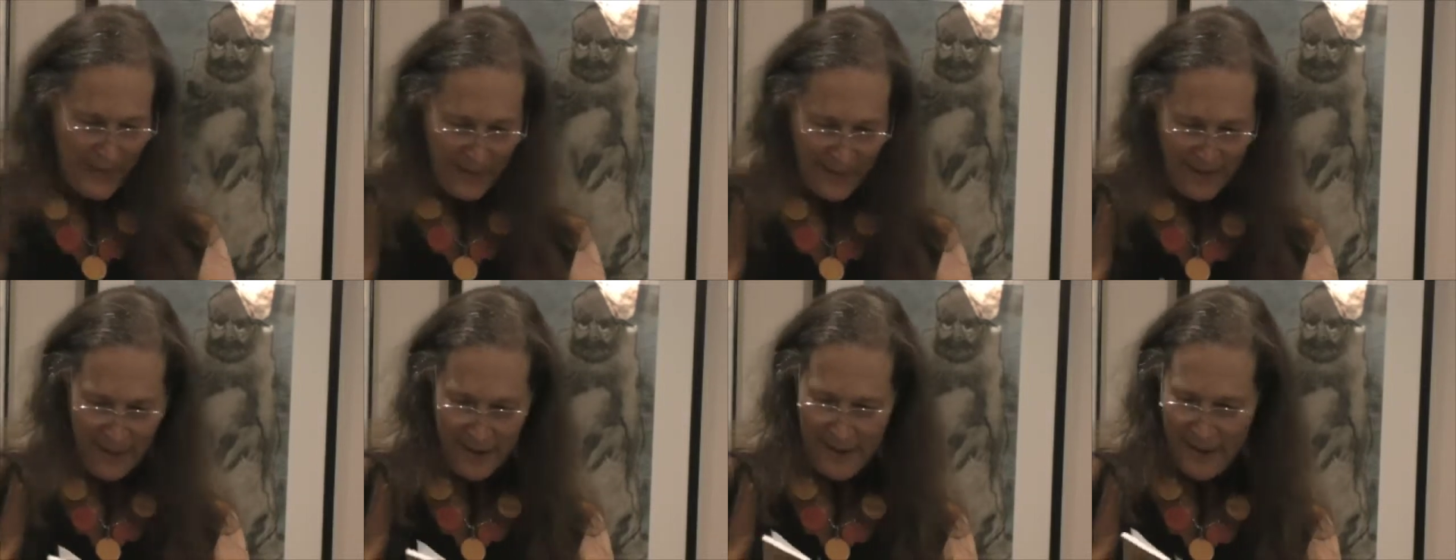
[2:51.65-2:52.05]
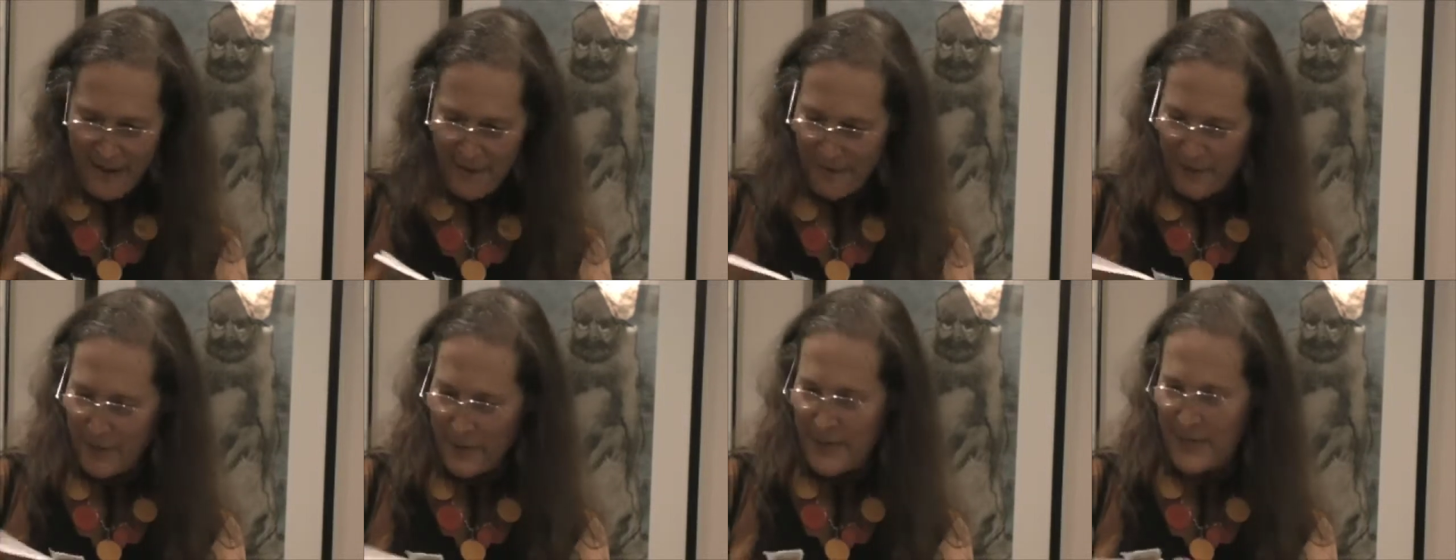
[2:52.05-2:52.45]
The
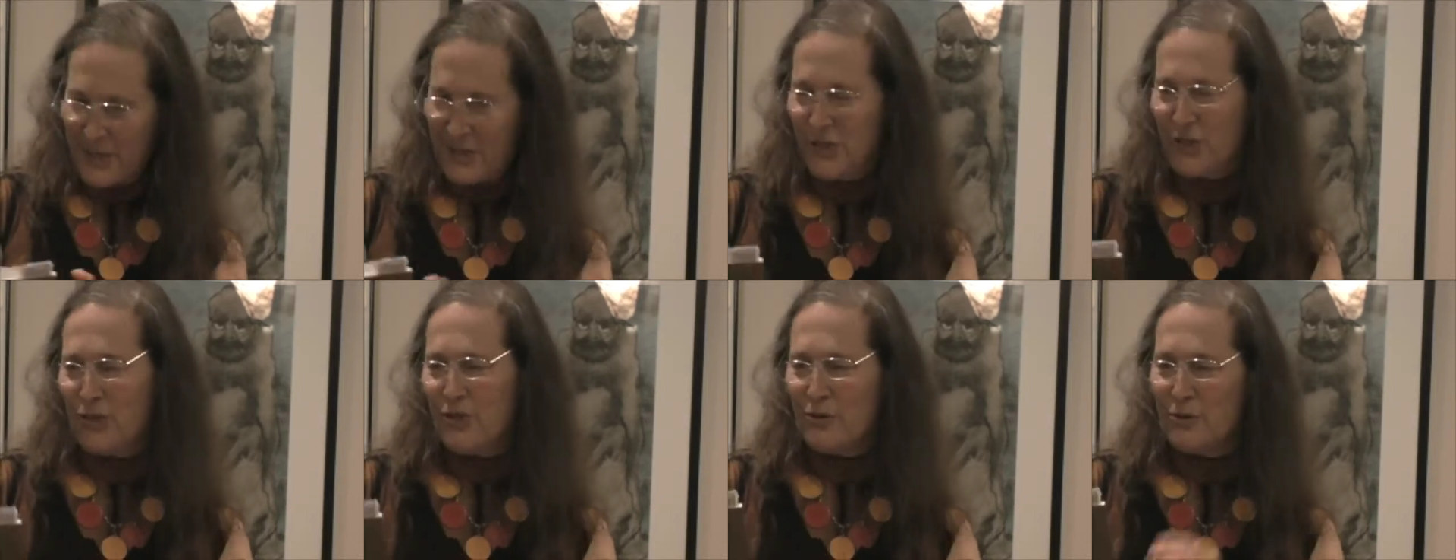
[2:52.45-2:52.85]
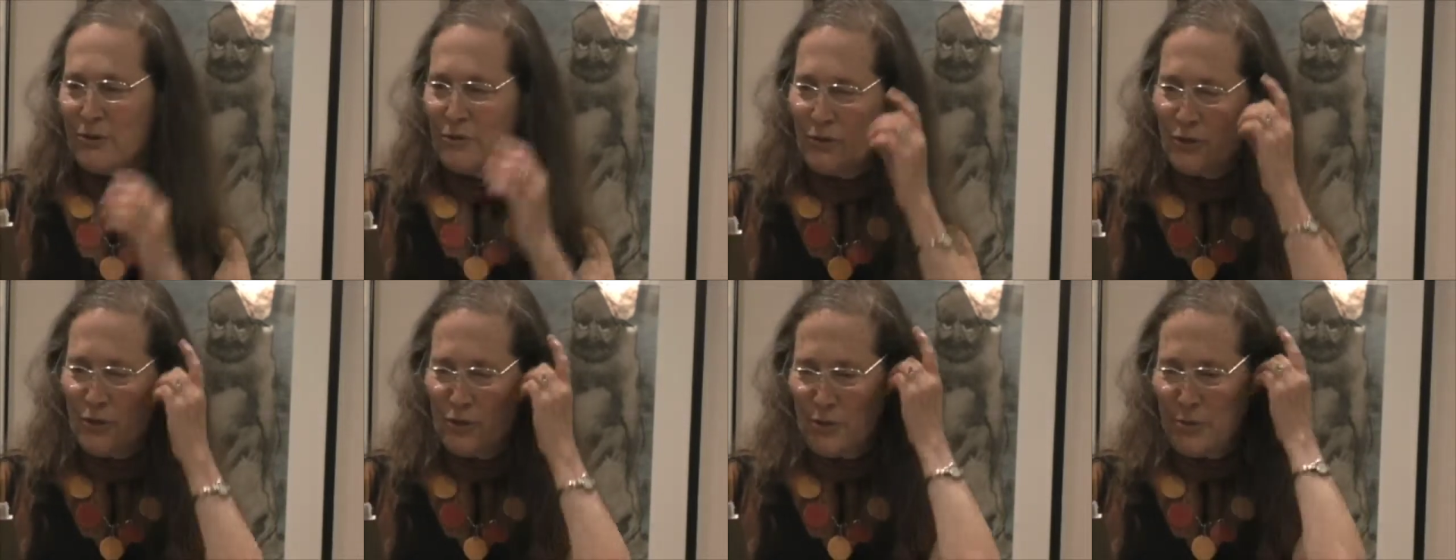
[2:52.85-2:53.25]
cover is due
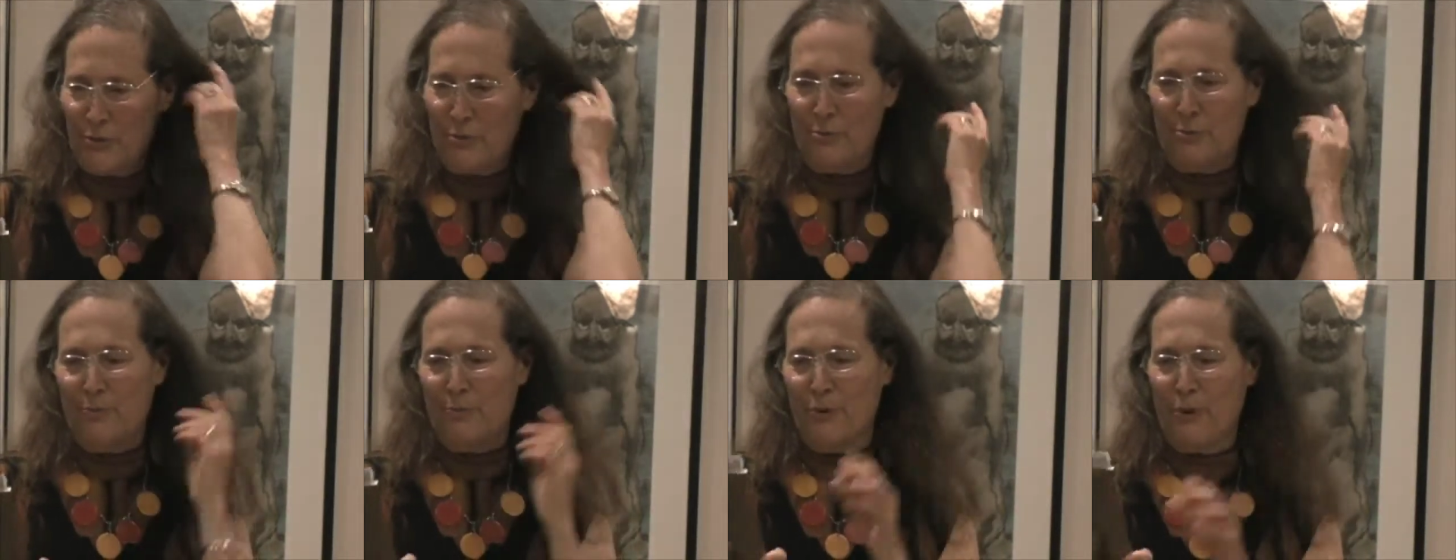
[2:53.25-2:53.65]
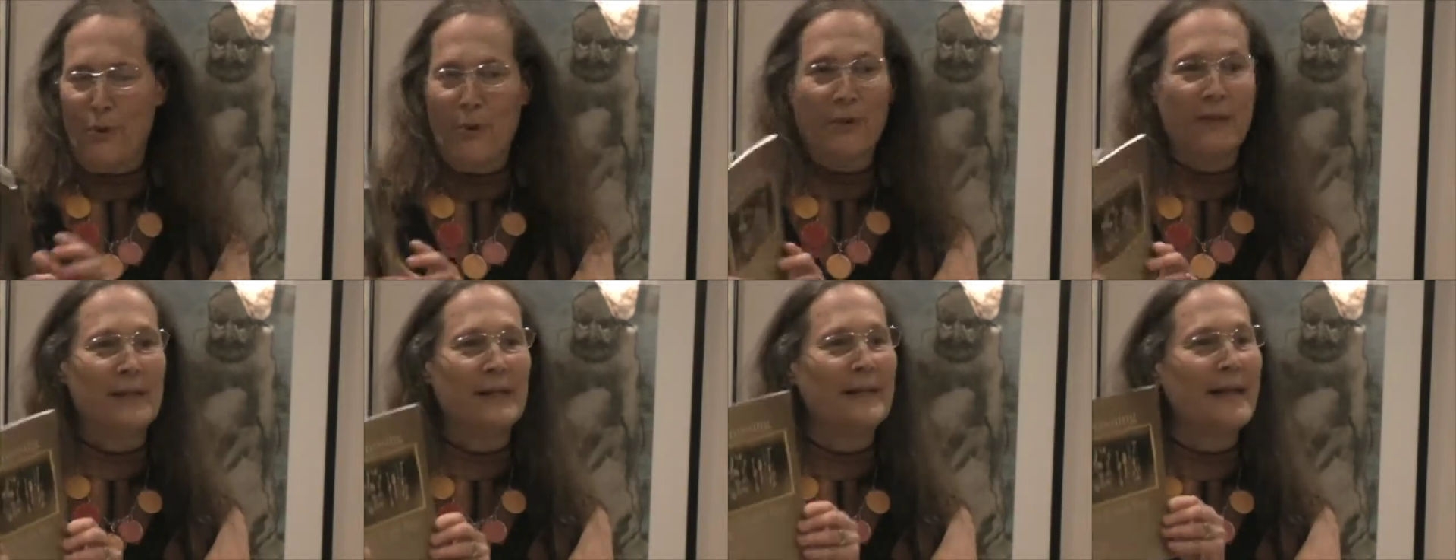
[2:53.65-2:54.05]
to
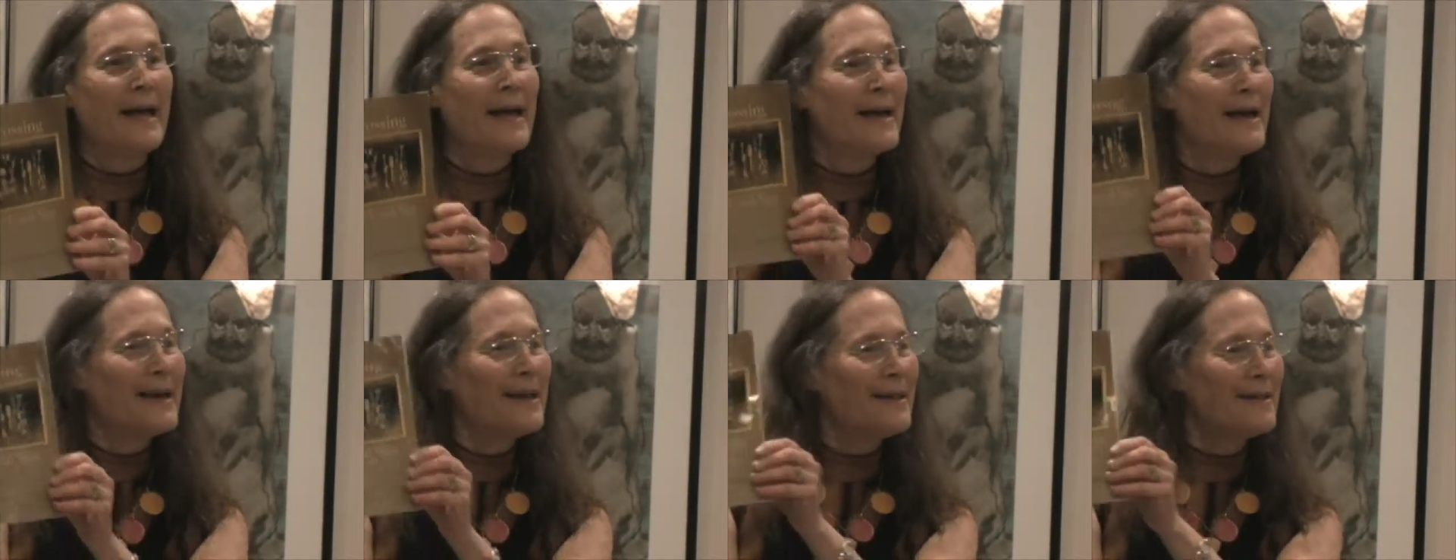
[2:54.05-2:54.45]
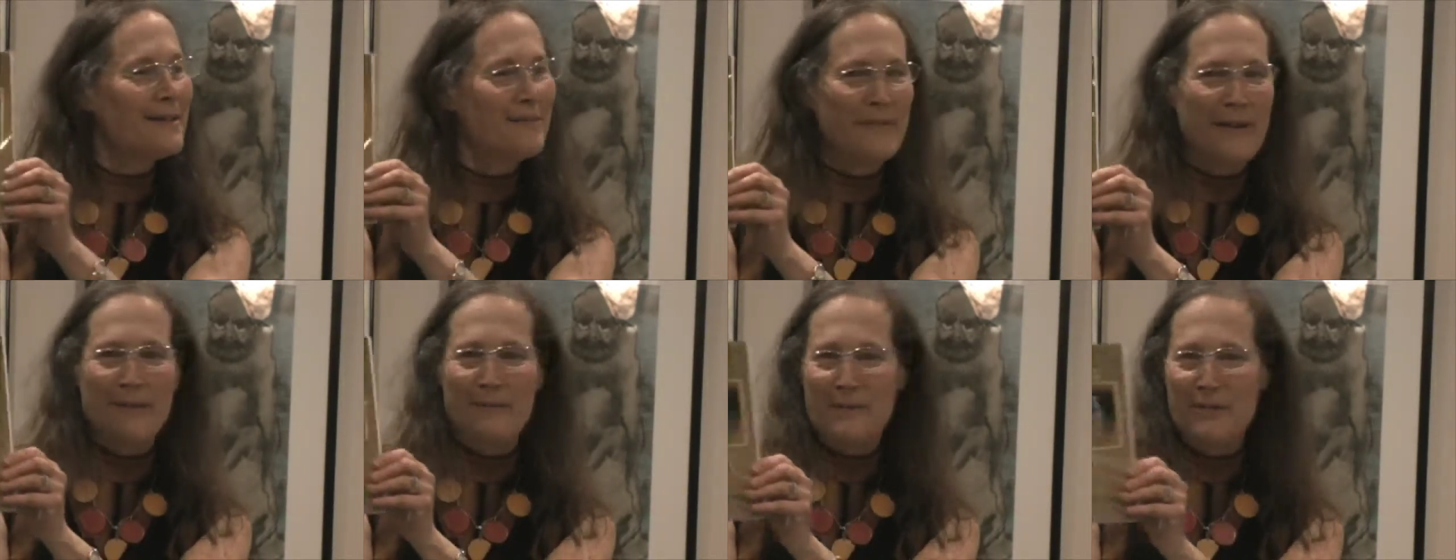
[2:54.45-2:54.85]
Paul Klee, the
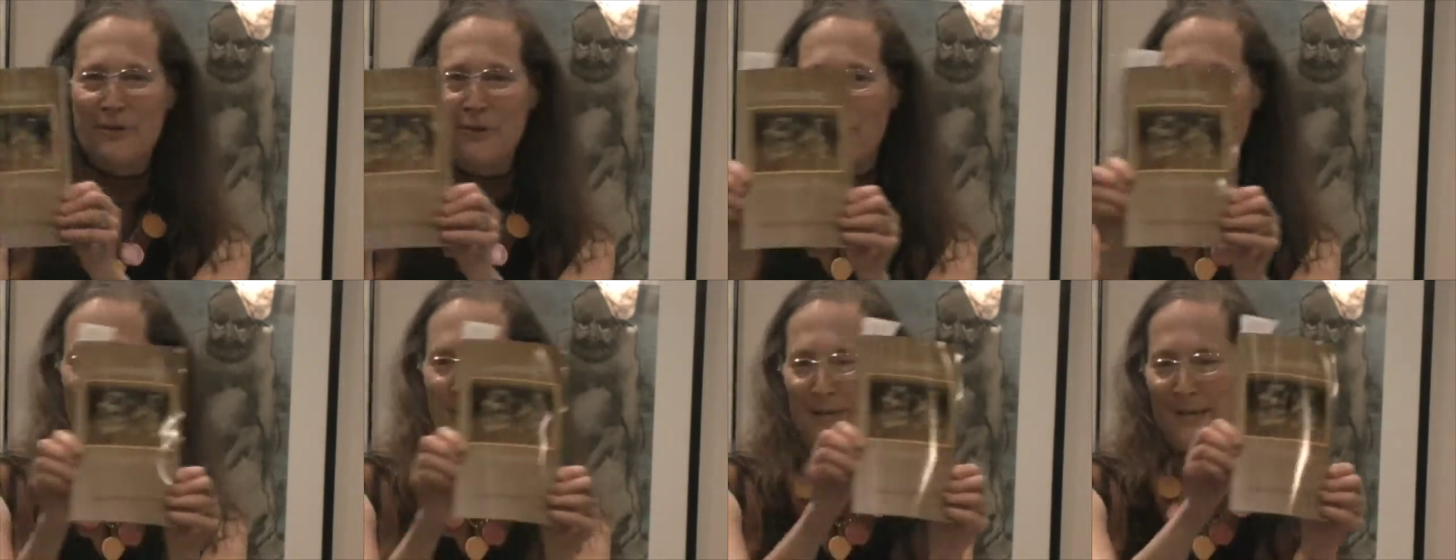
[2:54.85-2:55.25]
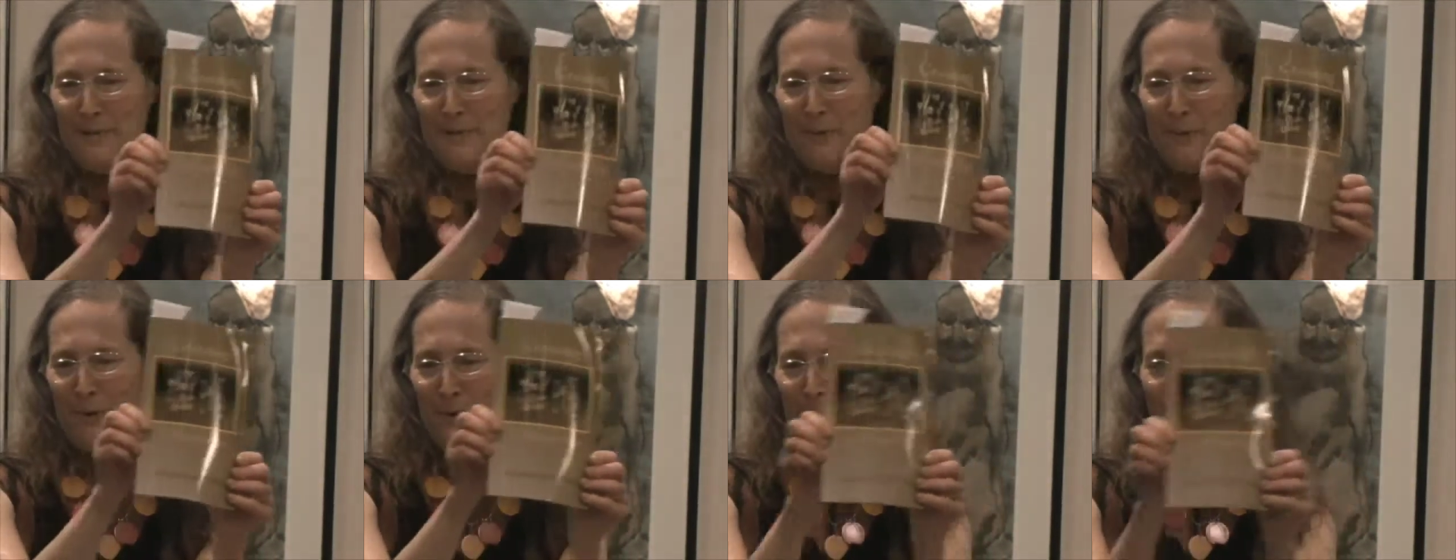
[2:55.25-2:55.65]
famous
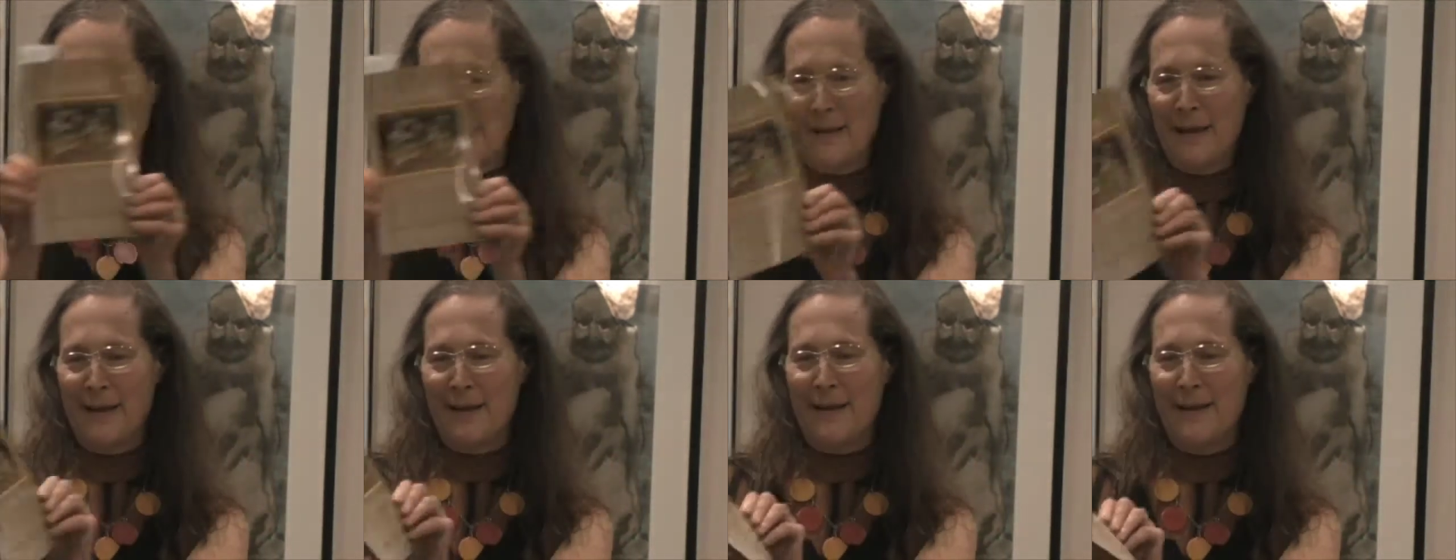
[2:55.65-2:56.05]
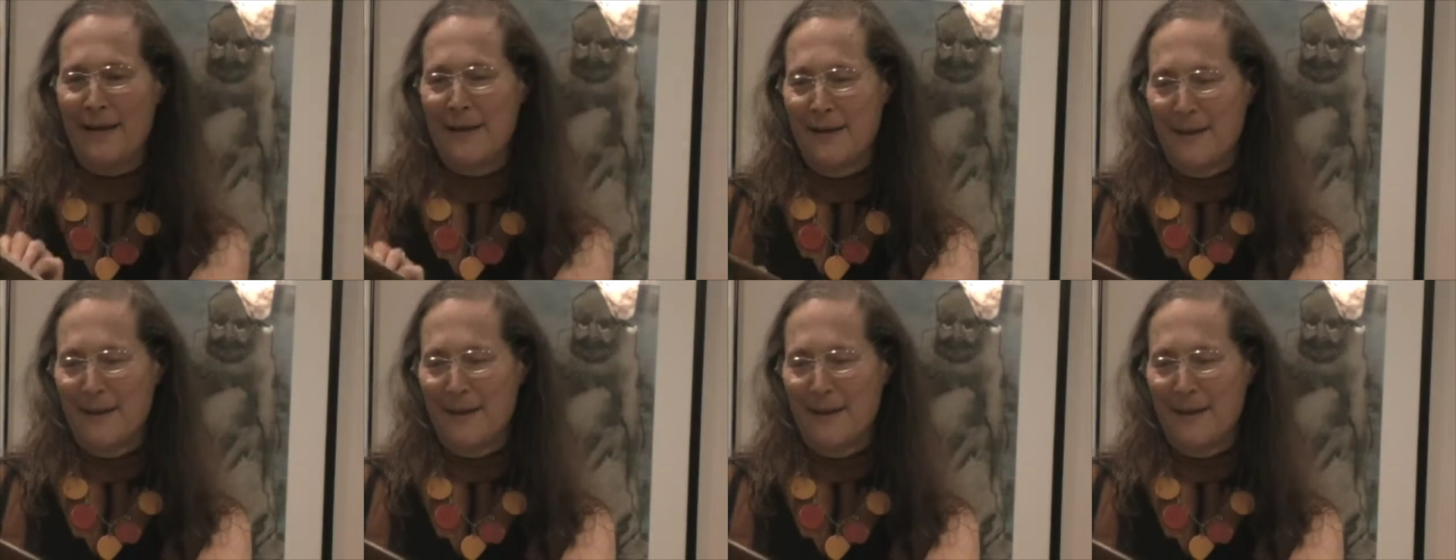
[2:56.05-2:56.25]
artist Paul Klee.